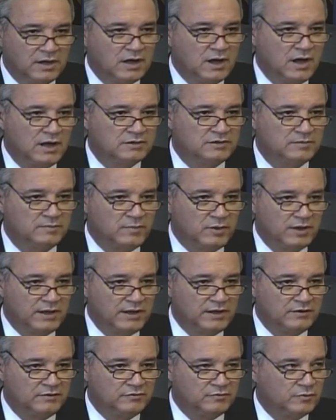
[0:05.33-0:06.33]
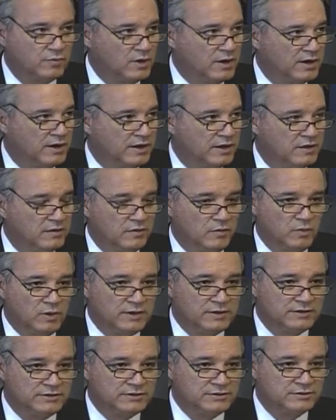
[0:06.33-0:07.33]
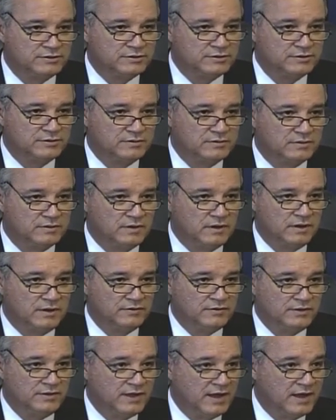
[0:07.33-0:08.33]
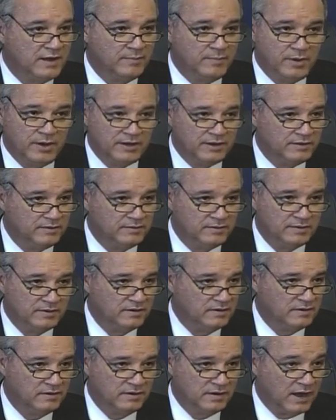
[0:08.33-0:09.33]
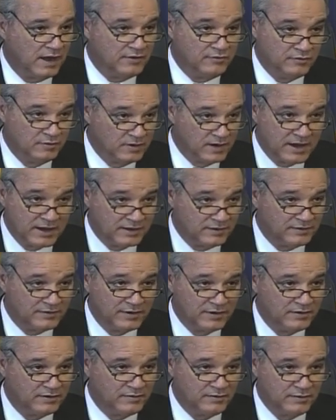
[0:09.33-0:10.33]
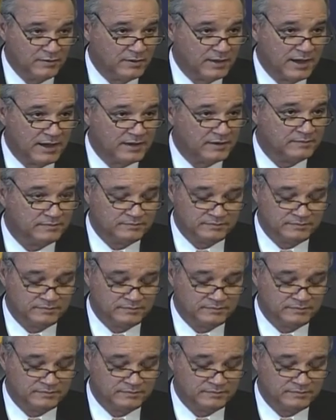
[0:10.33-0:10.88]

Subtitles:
contemplated swearing in the witnesses today, but I do not intend to do that.